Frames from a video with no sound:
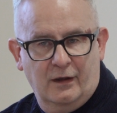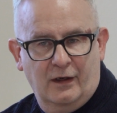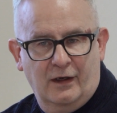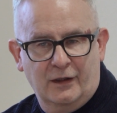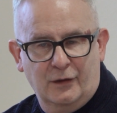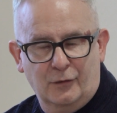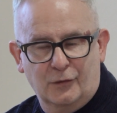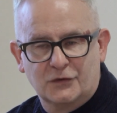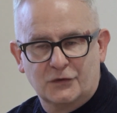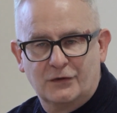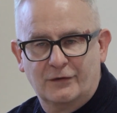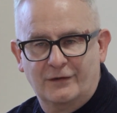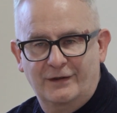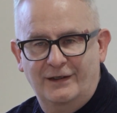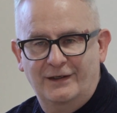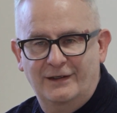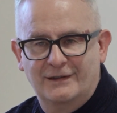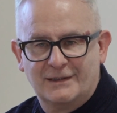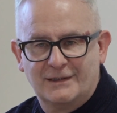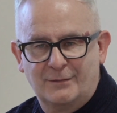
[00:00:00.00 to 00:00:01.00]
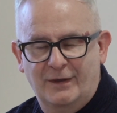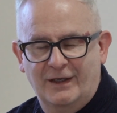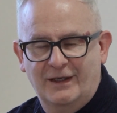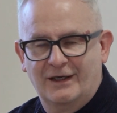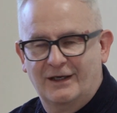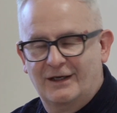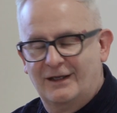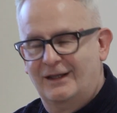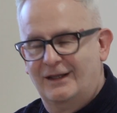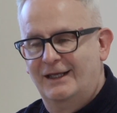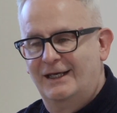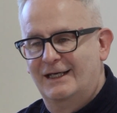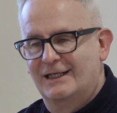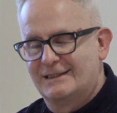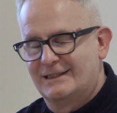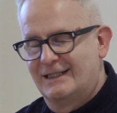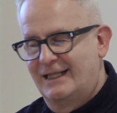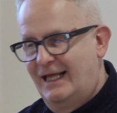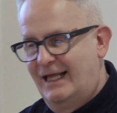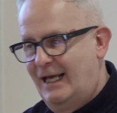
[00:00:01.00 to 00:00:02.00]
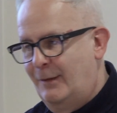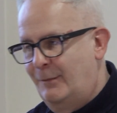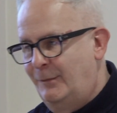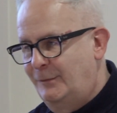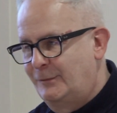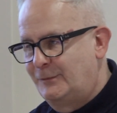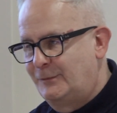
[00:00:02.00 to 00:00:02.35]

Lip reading: And you also need to make it clear to them